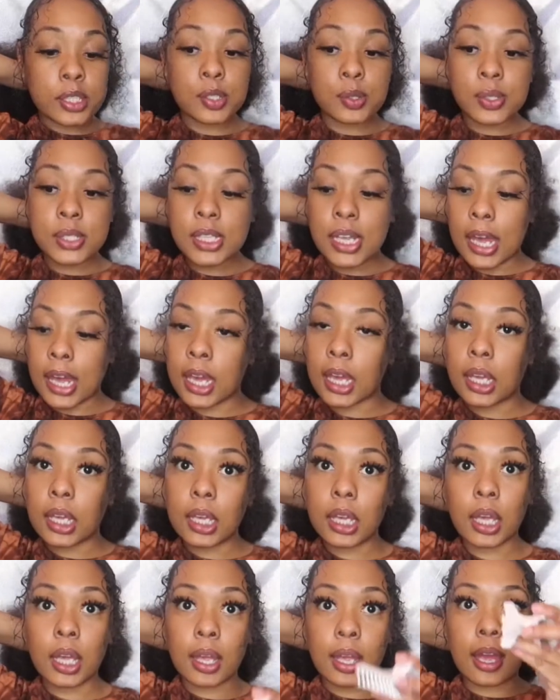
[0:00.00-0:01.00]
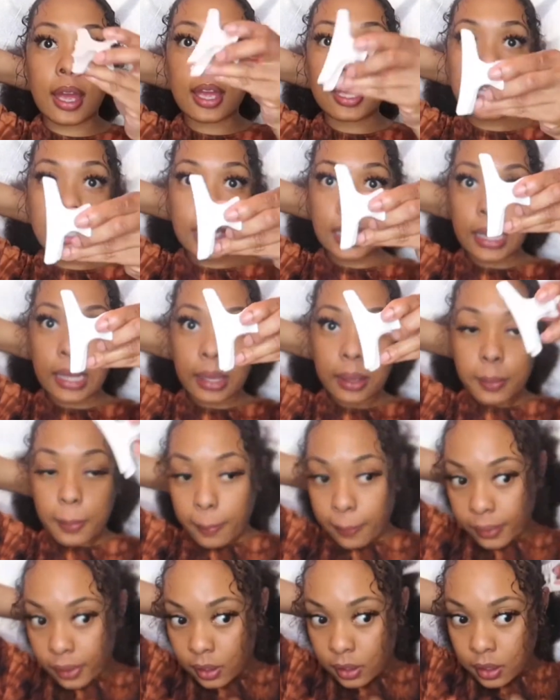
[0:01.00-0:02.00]
to take a clip
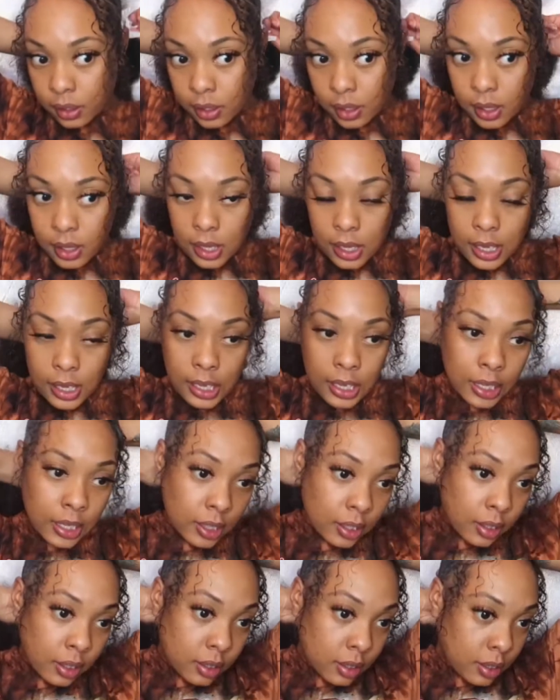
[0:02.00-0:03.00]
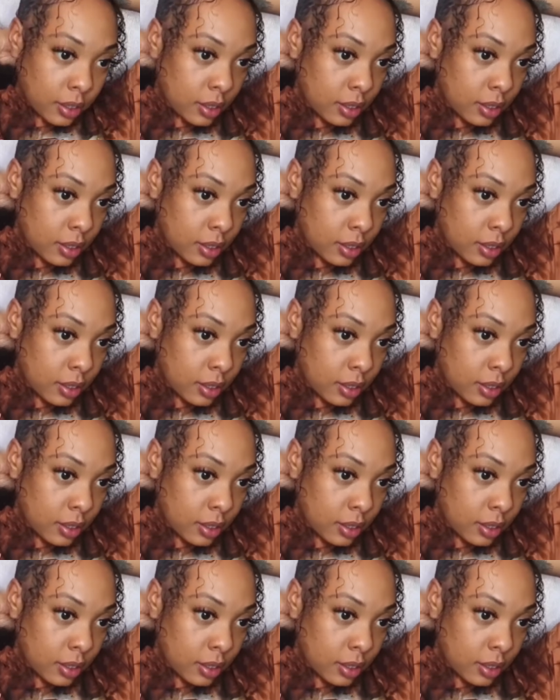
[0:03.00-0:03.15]
and